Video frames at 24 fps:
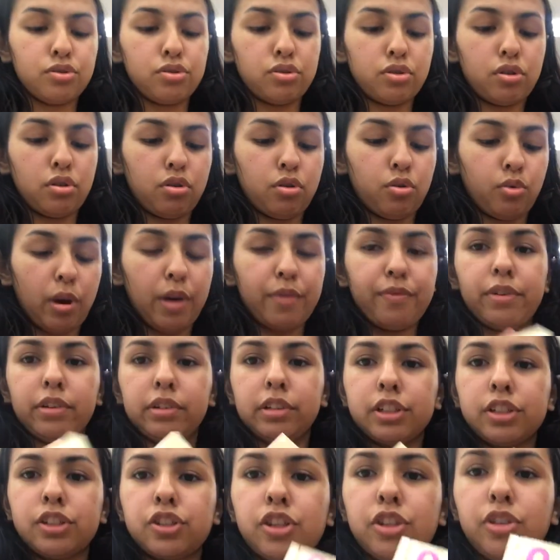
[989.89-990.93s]
So I found
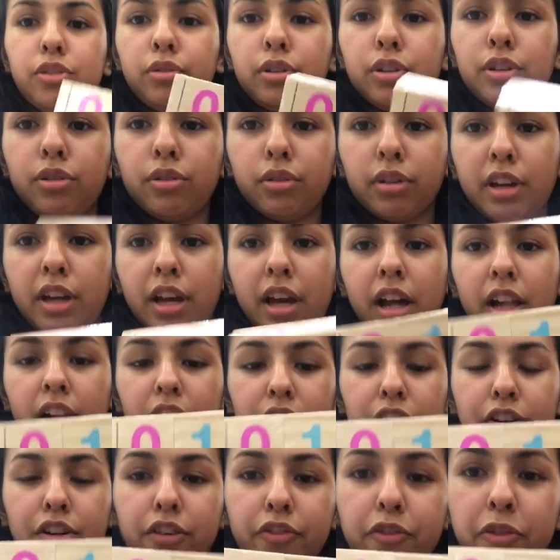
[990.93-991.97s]
this cute little
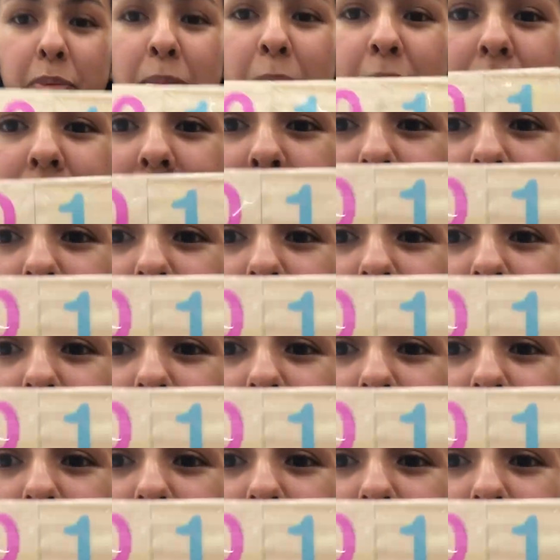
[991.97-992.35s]
calendar for my